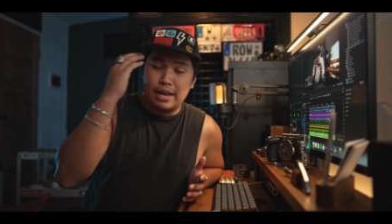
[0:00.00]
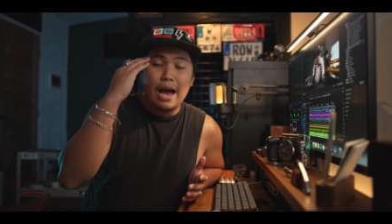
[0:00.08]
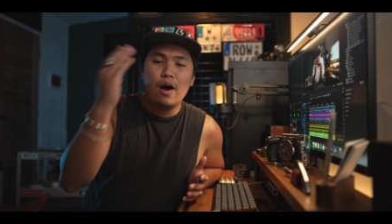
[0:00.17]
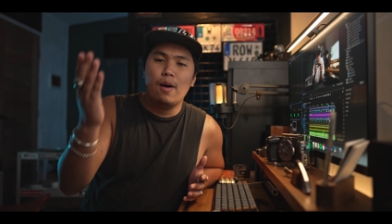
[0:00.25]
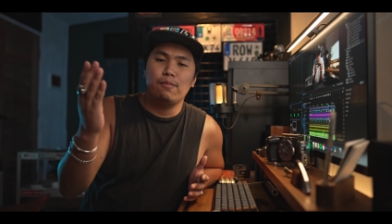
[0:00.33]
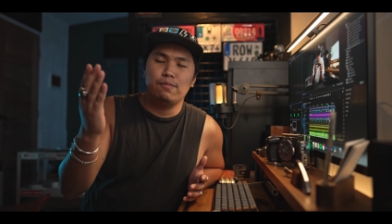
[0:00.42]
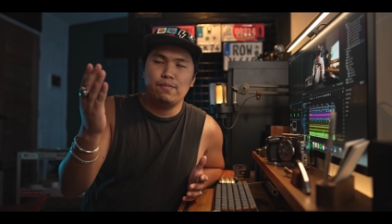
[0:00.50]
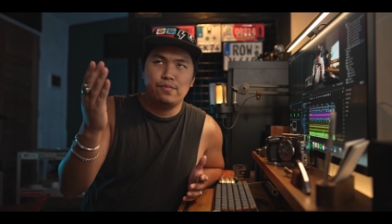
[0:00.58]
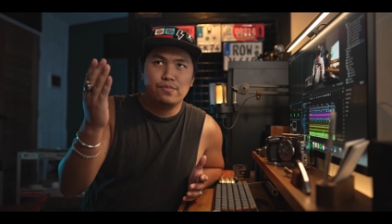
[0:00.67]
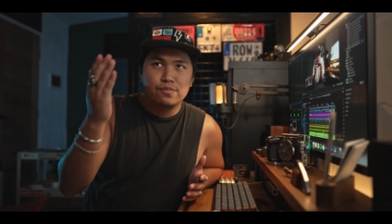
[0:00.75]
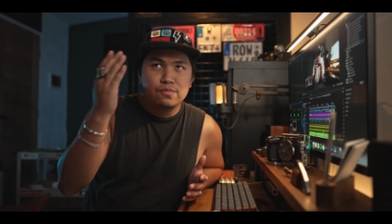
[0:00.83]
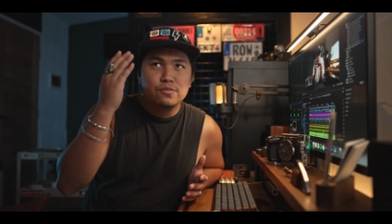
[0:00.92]
now I'm
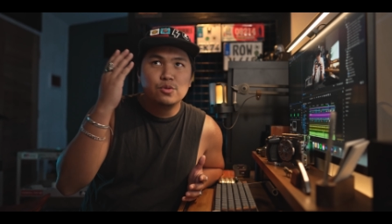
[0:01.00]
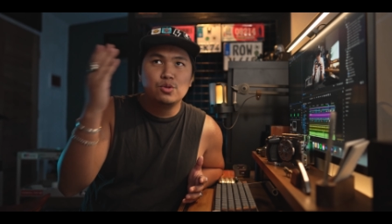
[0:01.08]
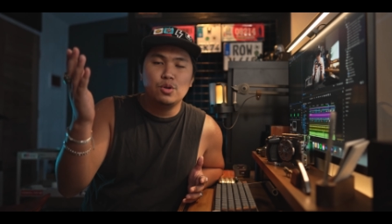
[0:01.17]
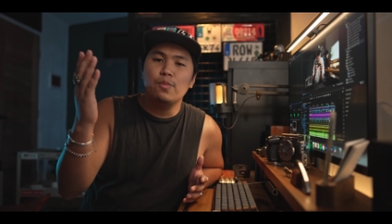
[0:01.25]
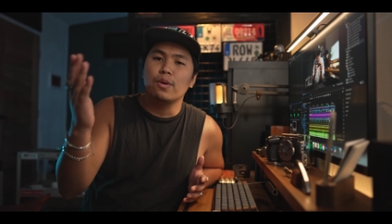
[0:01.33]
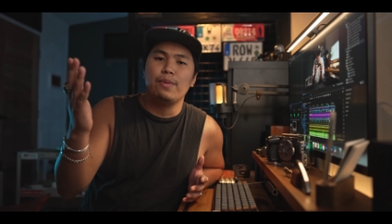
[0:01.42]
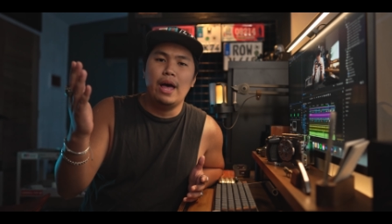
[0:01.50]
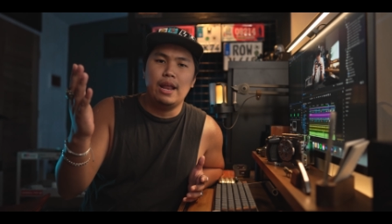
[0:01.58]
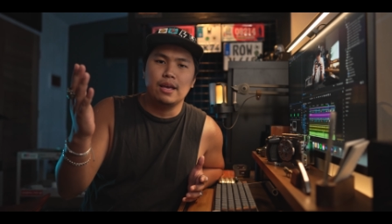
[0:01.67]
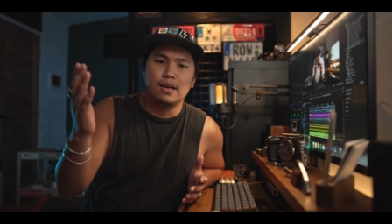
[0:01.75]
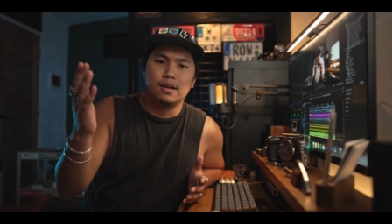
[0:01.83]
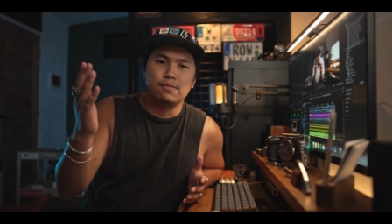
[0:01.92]
super
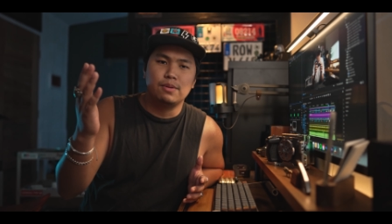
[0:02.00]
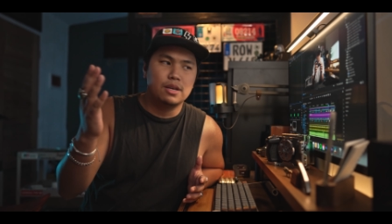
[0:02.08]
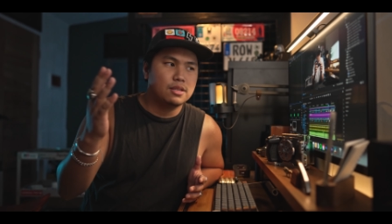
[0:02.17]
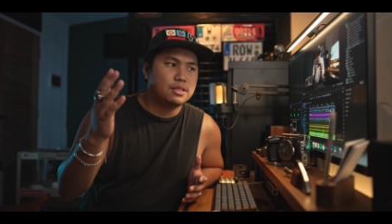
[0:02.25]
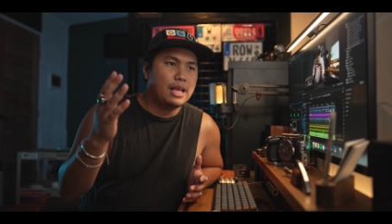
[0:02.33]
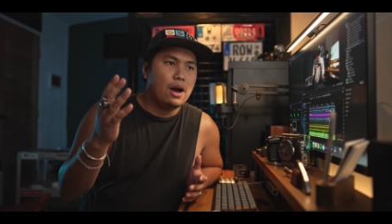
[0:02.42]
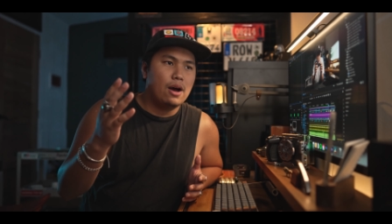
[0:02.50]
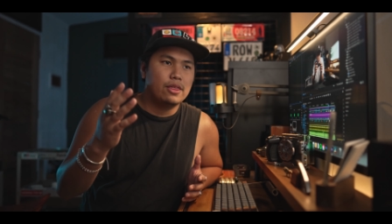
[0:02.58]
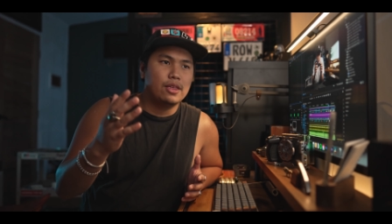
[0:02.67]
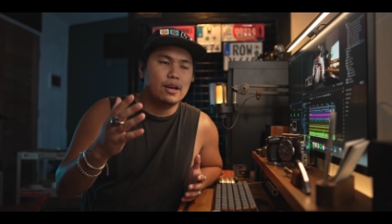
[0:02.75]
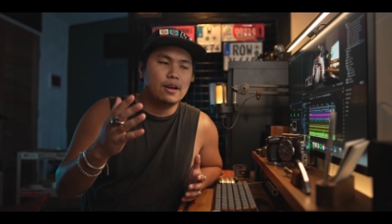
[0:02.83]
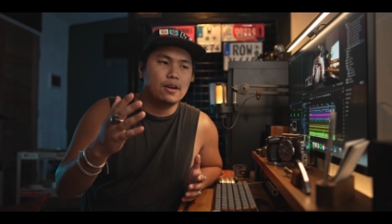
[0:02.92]
panicking, because now I
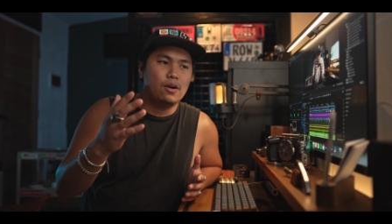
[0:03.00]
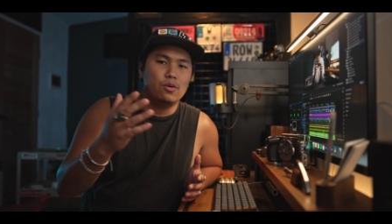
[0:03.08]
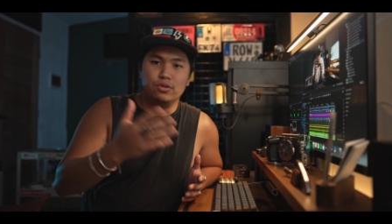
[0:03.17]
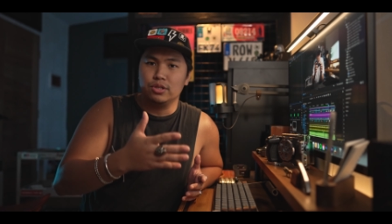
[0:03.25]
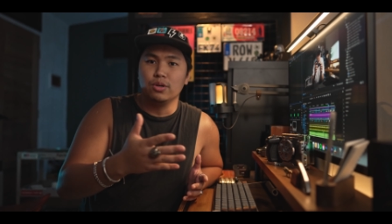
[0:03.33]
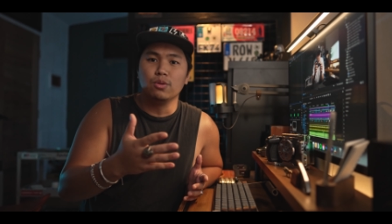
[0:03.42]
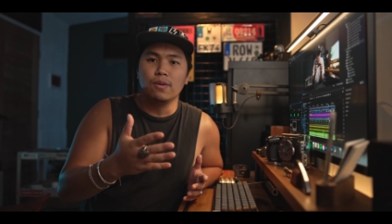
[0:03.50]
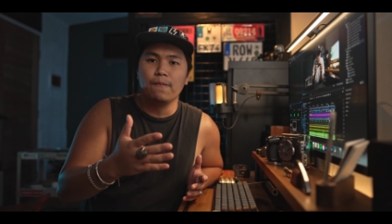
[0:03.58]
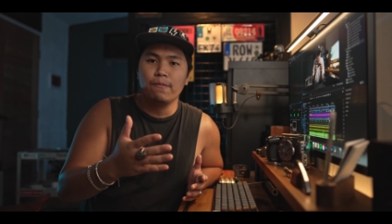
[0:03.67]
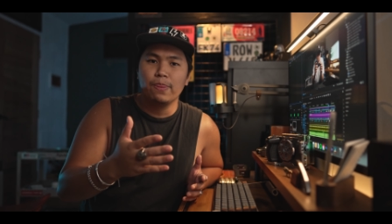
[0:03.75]
think, oh shoot,